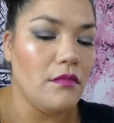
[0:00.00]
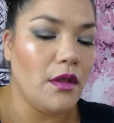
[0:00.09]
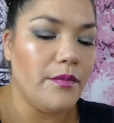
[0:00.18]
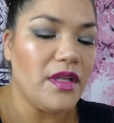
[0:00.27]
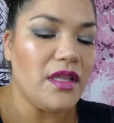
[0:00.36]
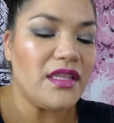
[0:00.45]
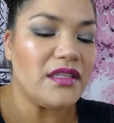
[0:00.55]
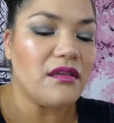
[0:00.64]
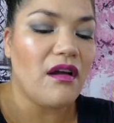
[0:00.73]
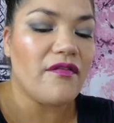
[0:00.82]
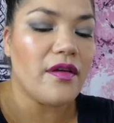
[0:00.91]
let me clean this
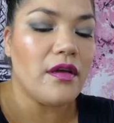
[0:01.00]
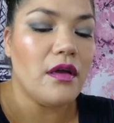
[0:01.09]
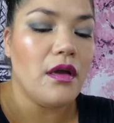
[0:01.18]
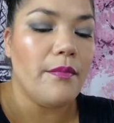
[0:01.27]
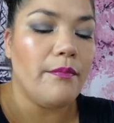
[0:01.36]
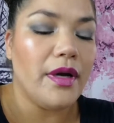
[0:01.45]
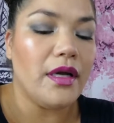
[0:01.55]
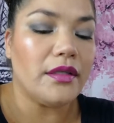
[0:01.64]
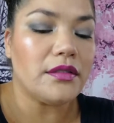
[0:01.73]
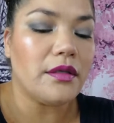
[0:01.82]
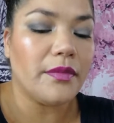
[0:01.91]
off, but
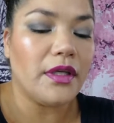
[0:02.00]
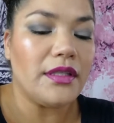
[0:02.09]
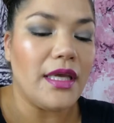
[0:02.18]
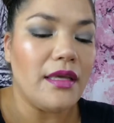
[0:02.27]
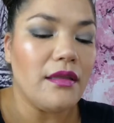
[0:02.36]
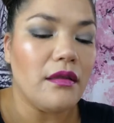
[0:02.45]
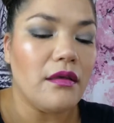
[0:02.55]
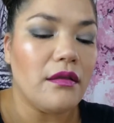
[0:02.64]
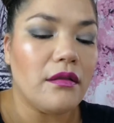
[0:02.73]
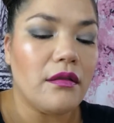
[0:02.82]
I'm going to take the